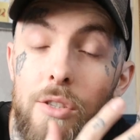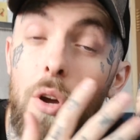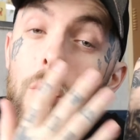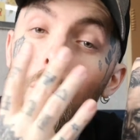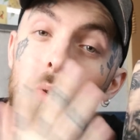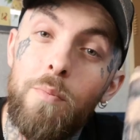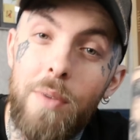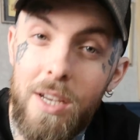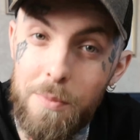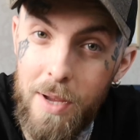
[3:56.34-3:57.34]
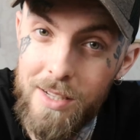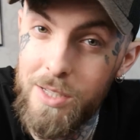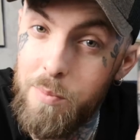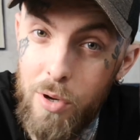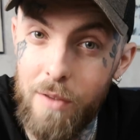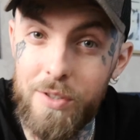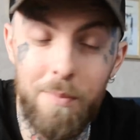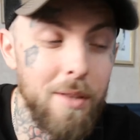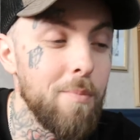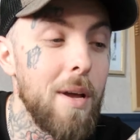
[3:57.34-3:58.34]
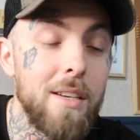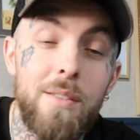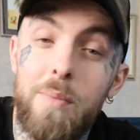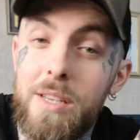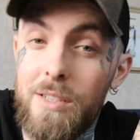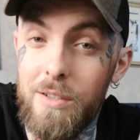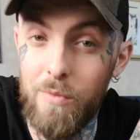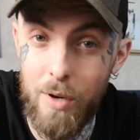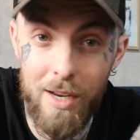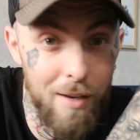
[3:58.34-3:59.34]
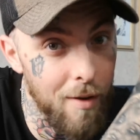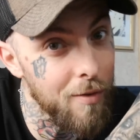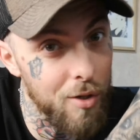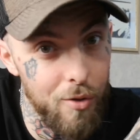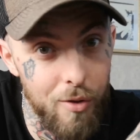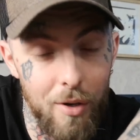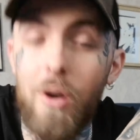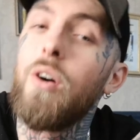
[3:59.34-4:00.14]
So I wouldn't be expecting to pull off some of the best pieces of work you've ever done